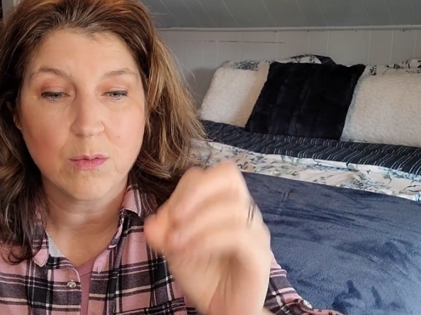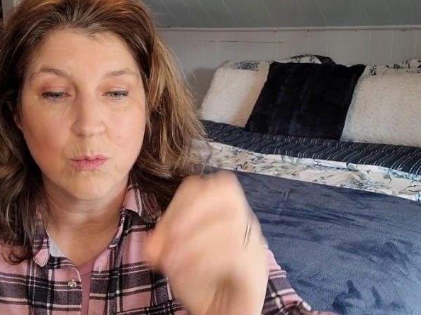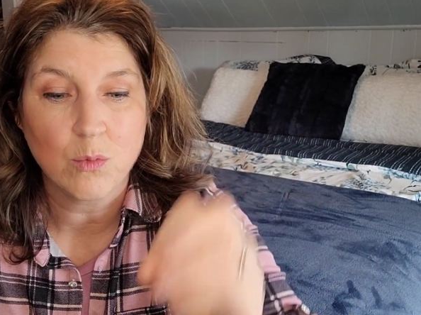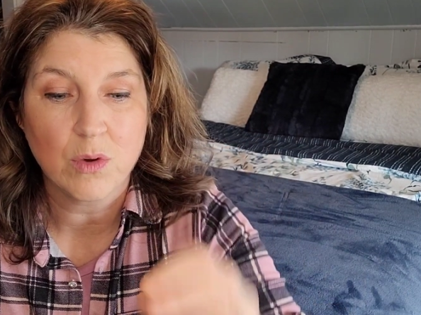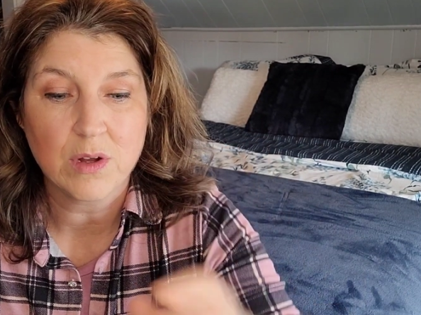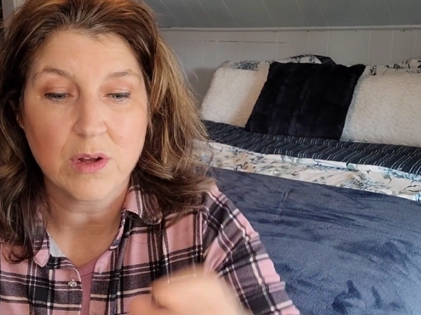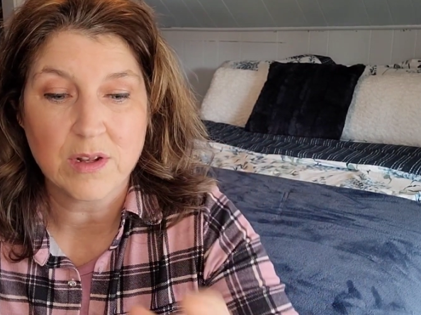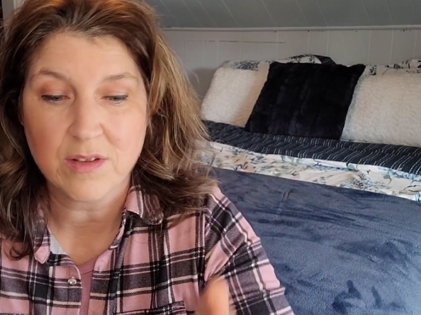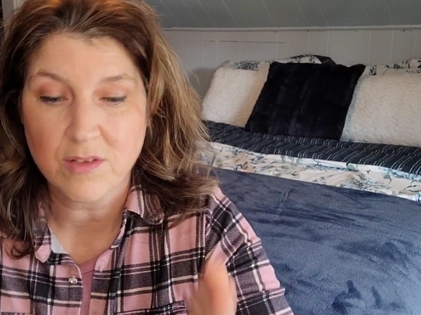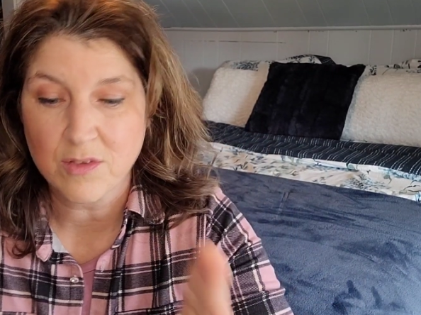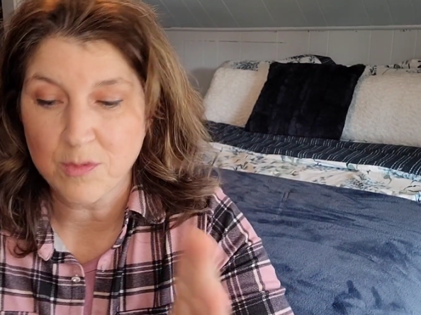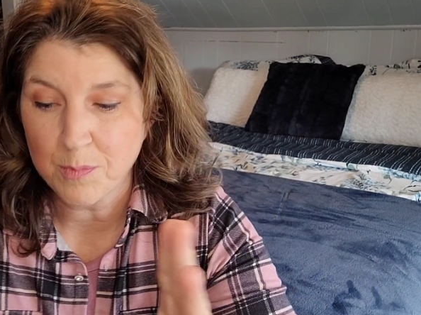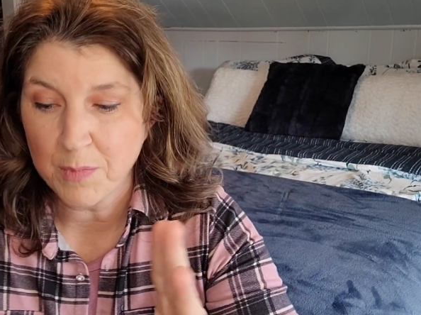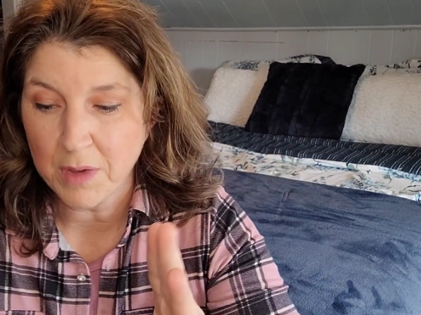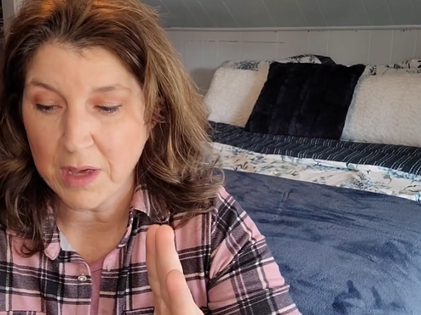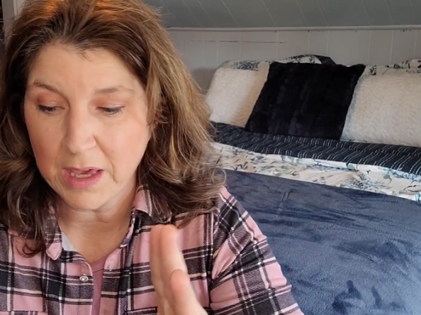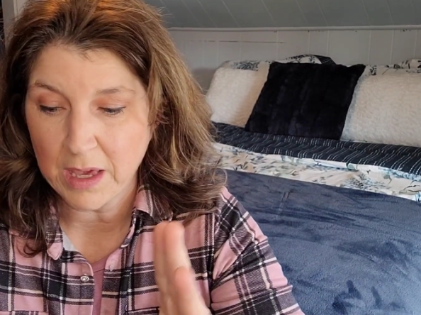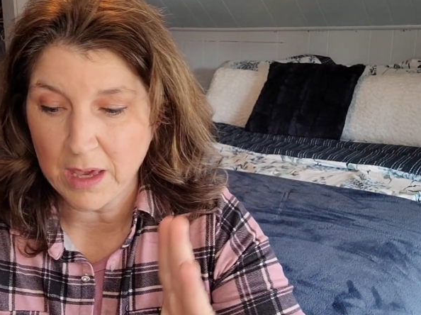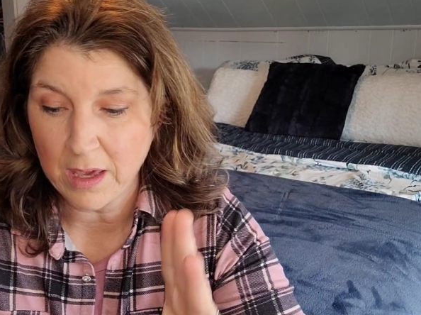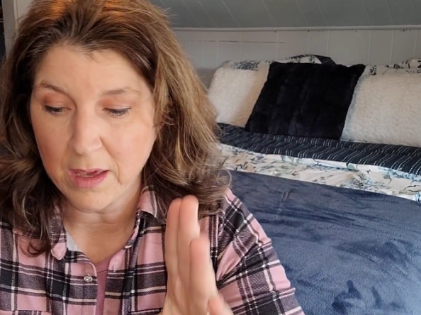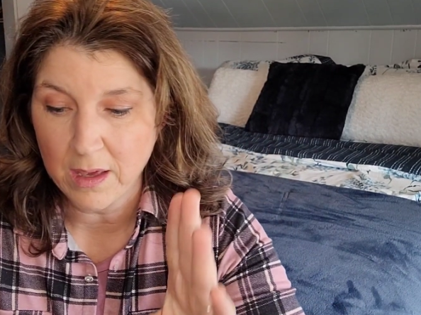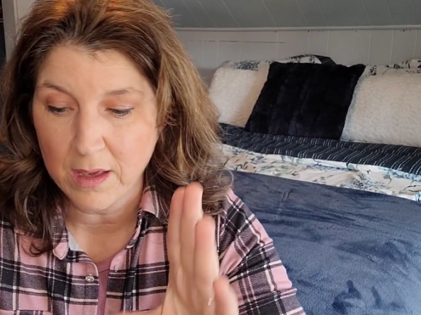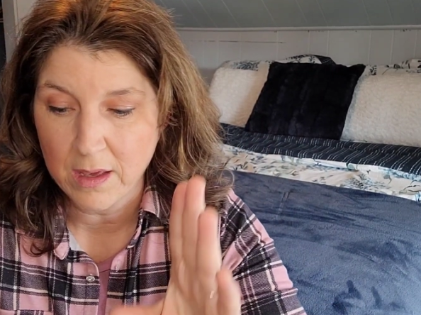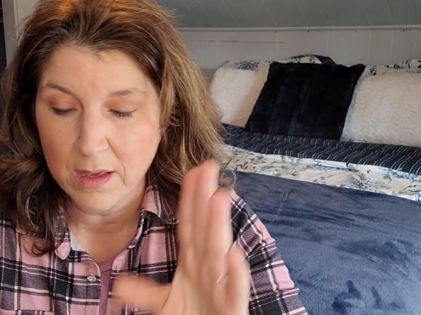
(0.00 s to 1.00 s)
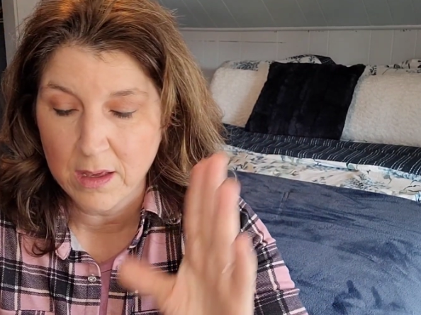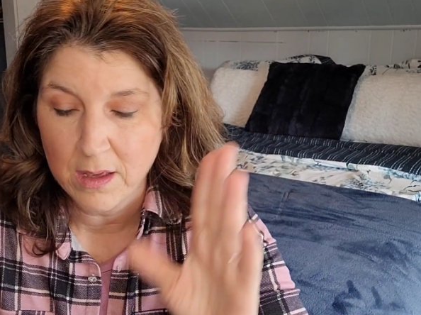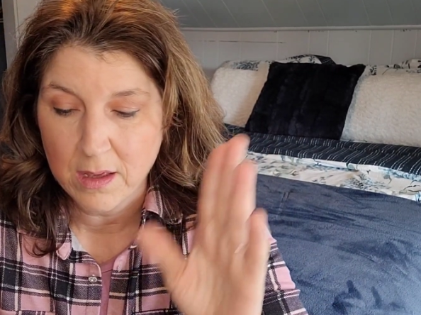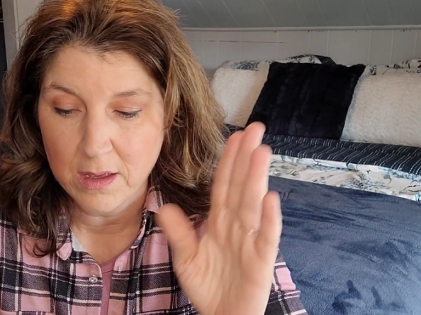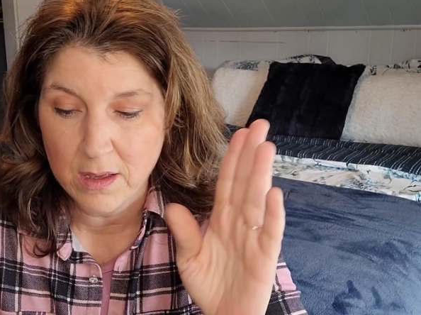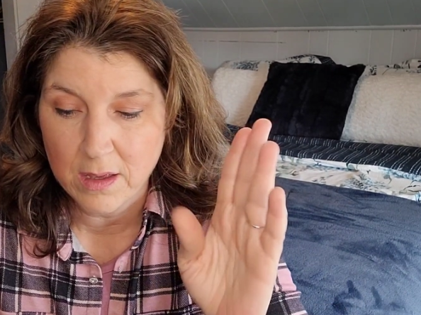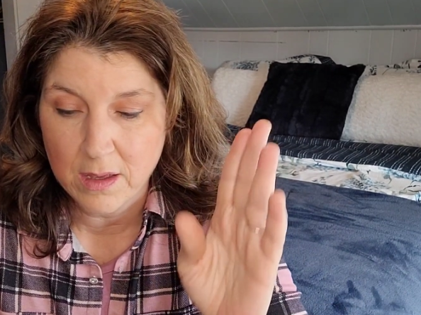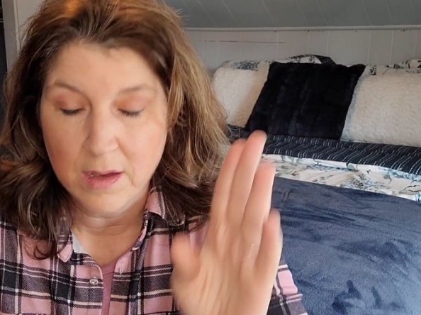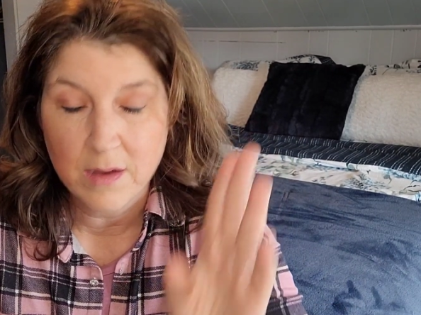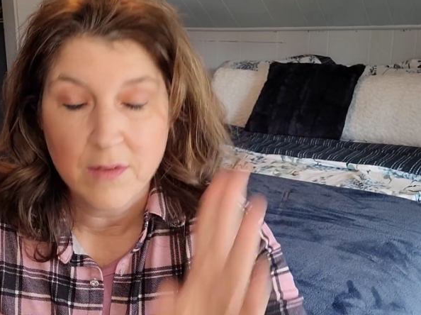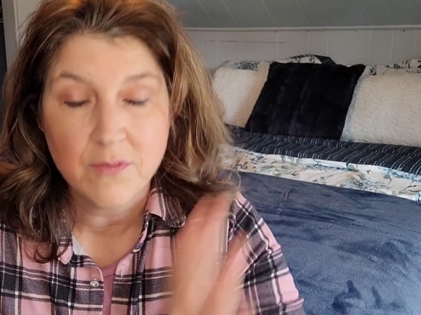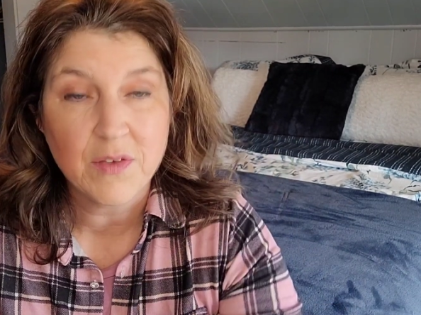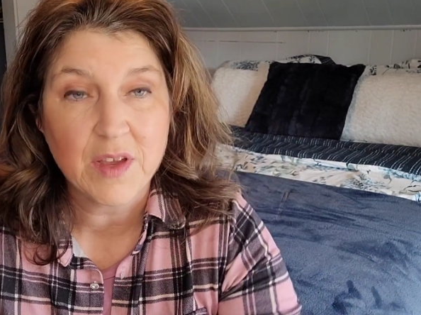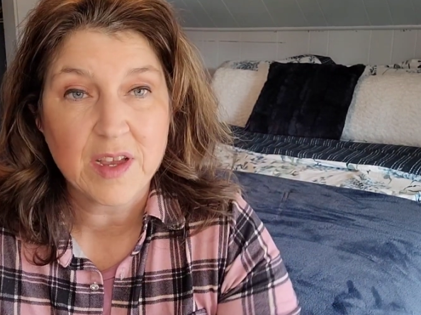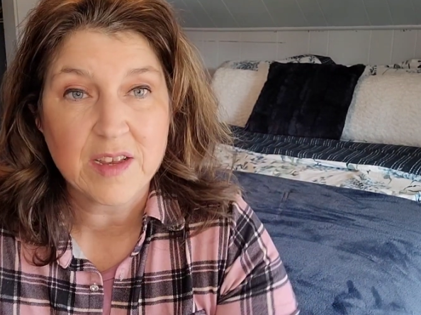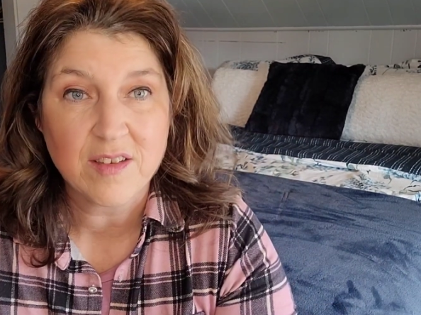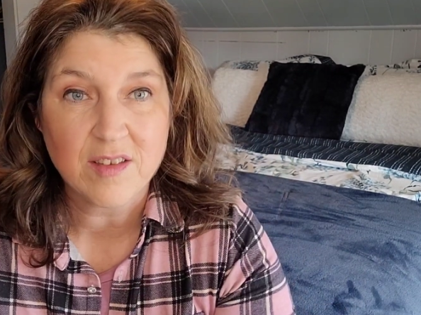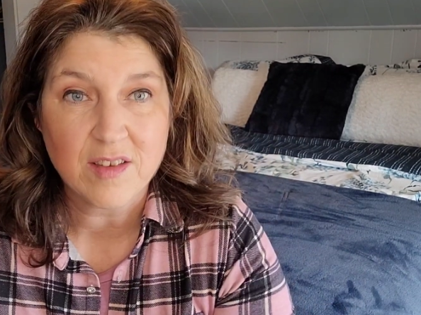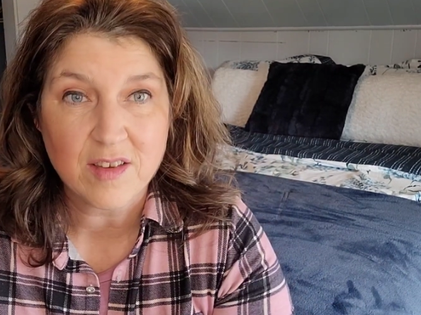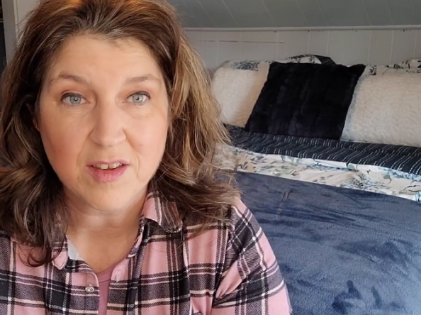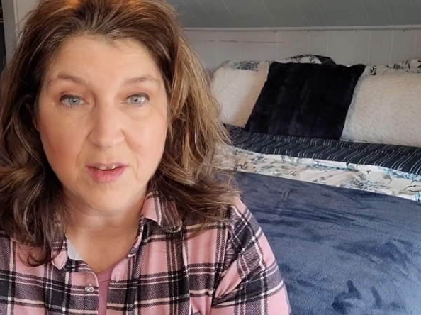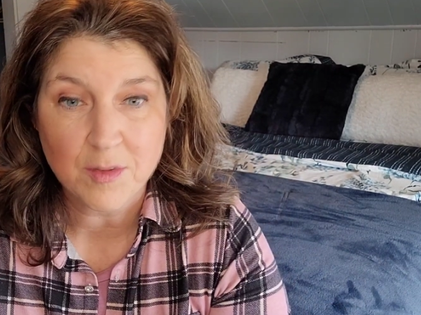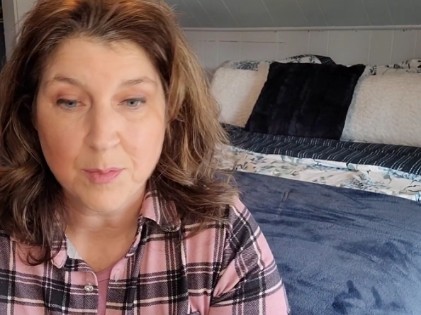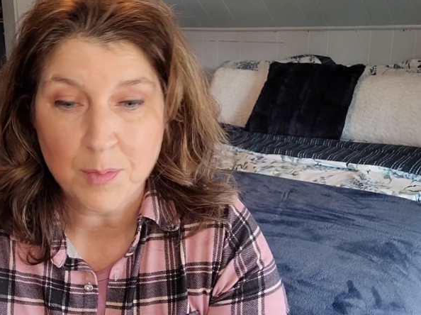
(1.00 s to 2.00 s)
once my
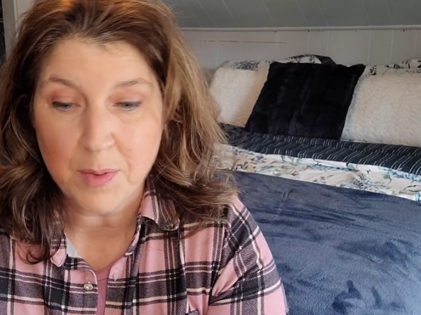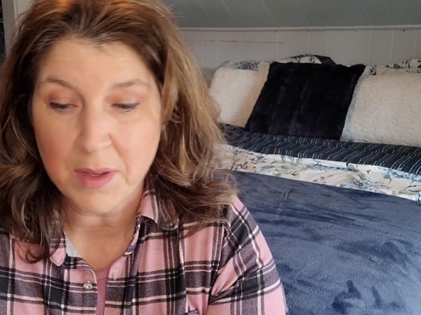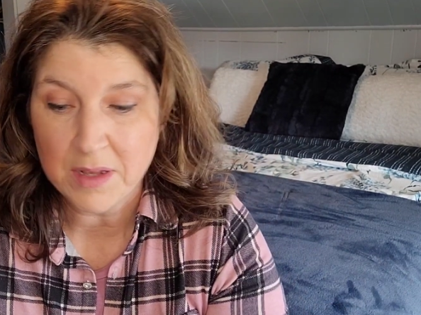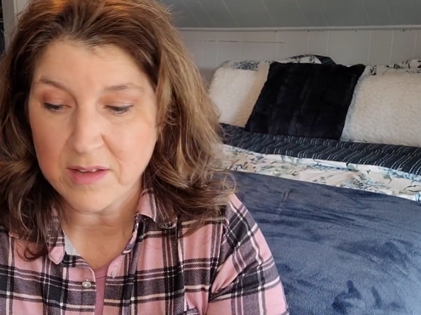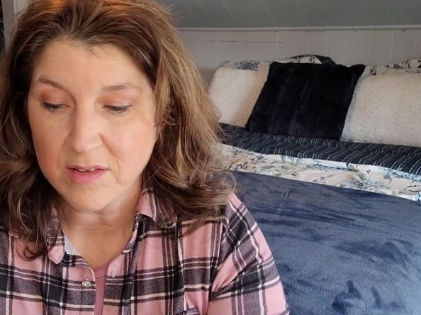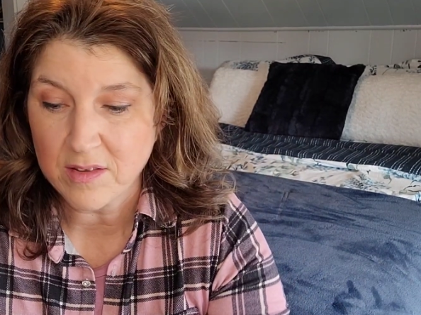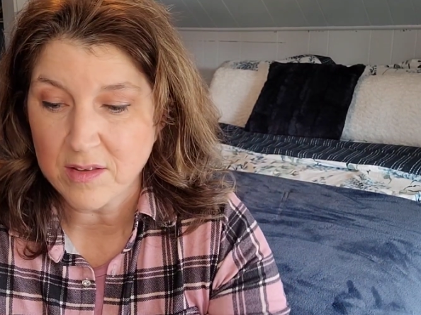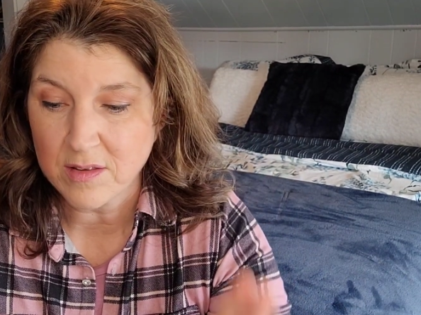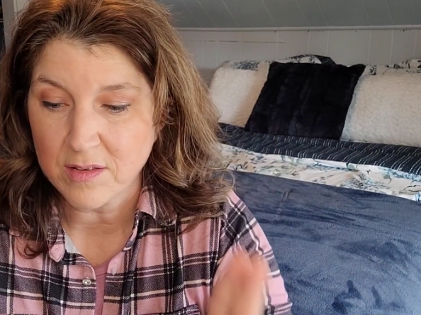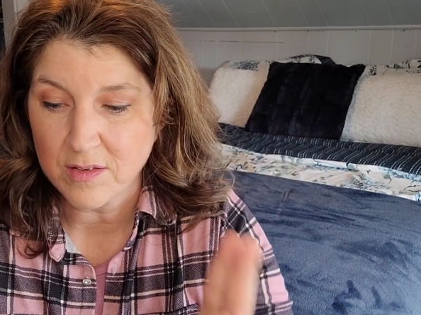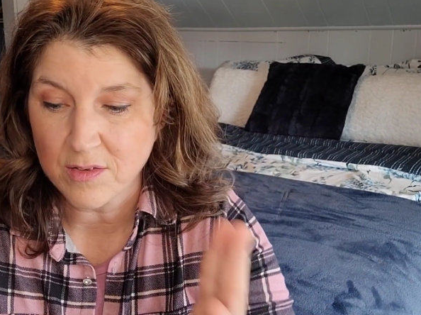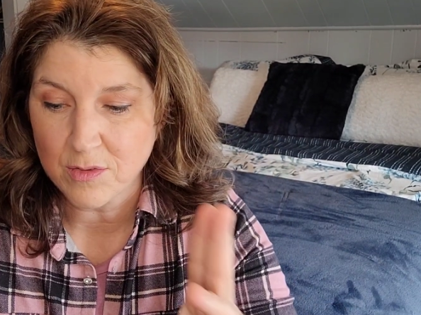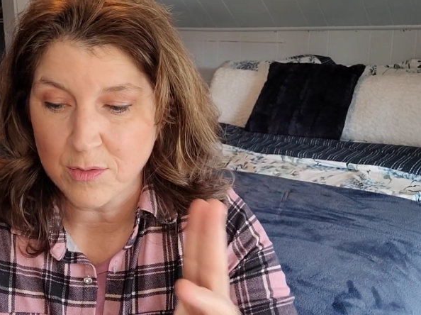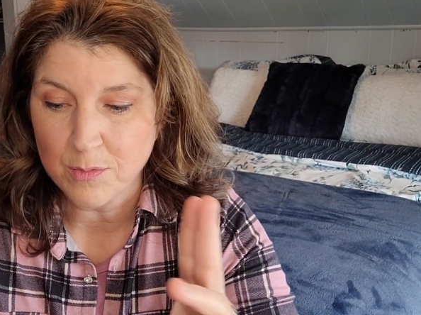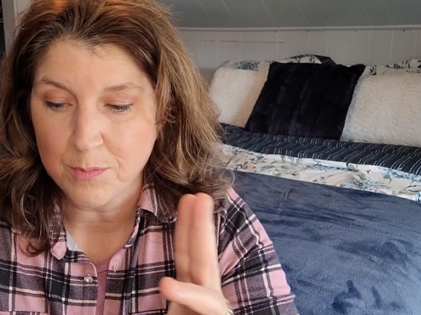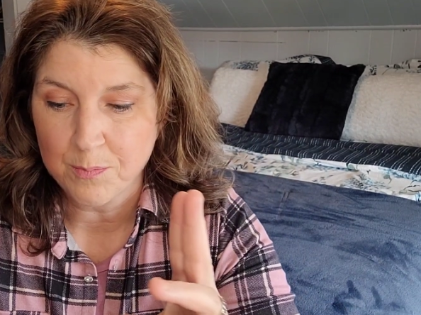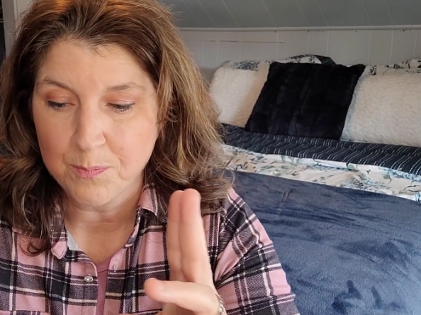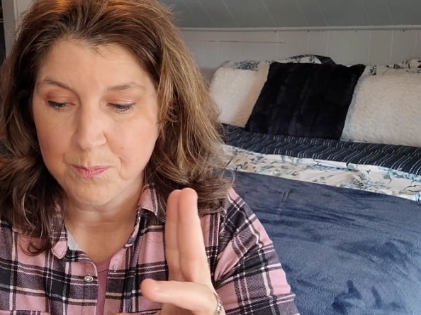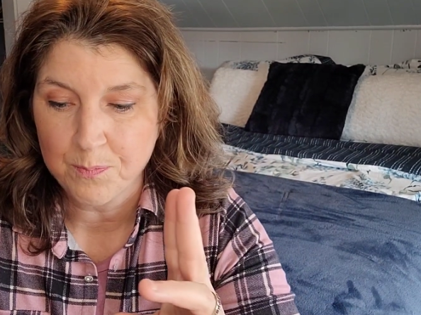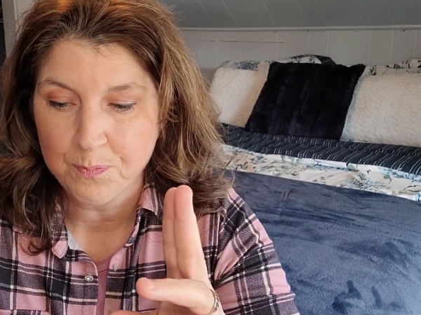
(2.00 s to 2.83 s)
fixed expenses